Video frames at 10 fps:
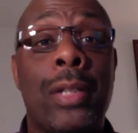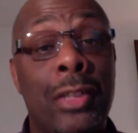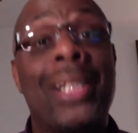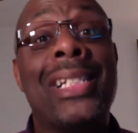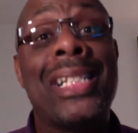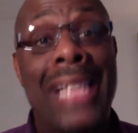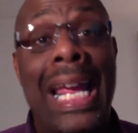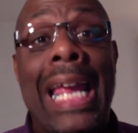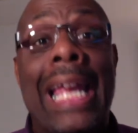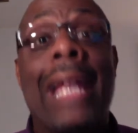And you can
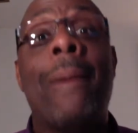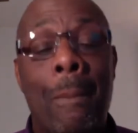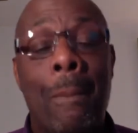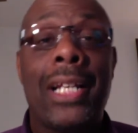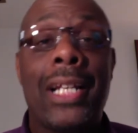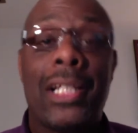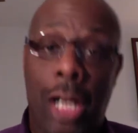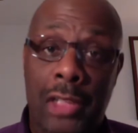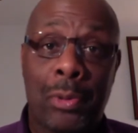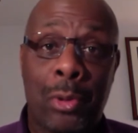stay into
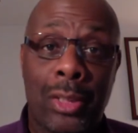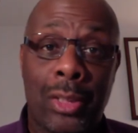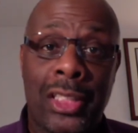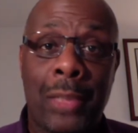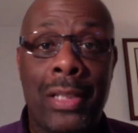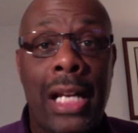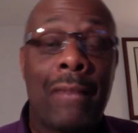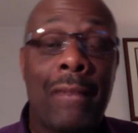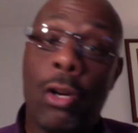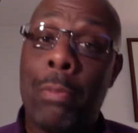entrepreneurship and not
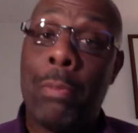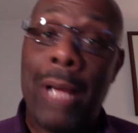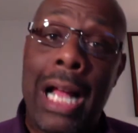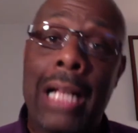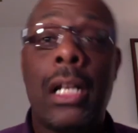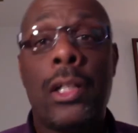have to go back